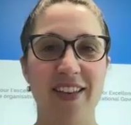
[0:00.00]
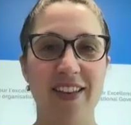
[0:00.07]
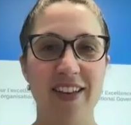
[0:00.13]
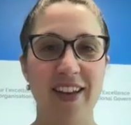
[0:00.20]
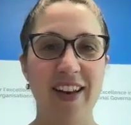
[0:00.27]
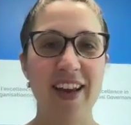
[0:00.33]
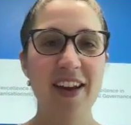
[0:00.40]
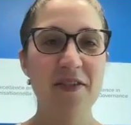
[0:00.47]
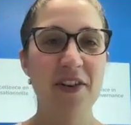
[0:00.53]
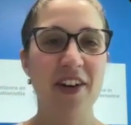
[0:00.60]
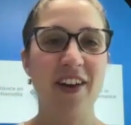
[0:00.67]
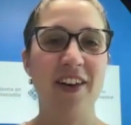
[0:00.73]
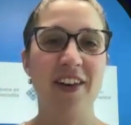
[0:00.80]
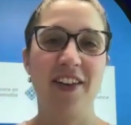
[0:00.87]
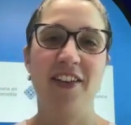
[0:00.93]
Today, we're
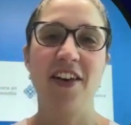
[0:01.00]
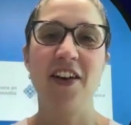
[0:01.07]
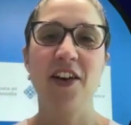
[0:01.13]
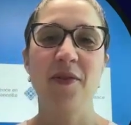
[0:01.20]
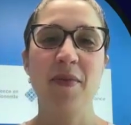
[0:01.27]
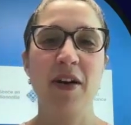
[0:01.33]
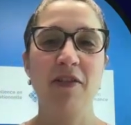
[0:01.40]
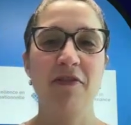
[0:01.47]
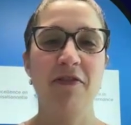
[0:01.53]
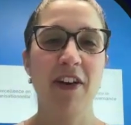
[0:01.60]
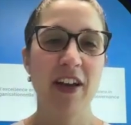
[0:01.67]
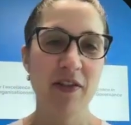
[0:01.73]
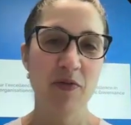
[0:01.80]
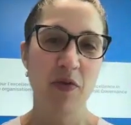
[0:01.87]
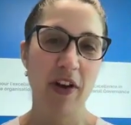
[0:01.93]
going to talk about
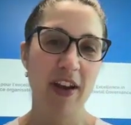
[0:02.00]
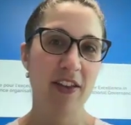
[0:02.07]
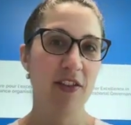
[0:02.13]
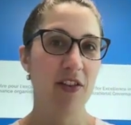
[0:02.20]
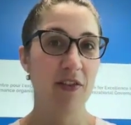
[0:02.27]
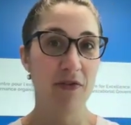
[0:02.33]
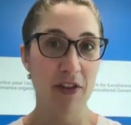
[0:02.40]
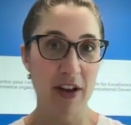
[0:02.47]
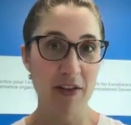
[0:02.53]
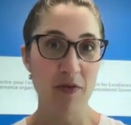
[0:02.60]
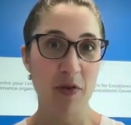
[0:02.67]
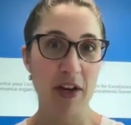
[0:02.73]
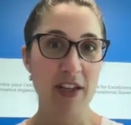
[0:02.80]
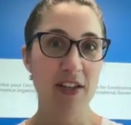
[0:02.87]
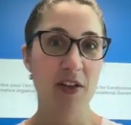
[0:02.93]
five
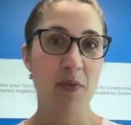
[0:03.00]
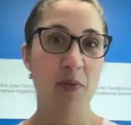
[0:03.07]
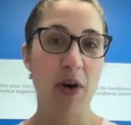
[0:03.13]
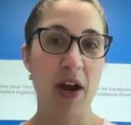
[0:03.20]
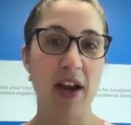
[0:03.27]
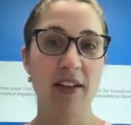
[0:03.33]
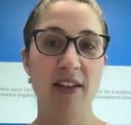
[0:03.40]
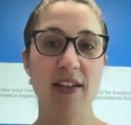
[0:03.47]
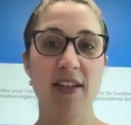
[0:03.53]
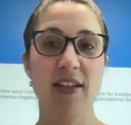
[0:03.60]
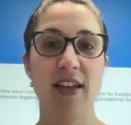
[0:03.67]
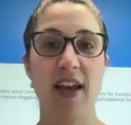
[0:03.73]
ways to practice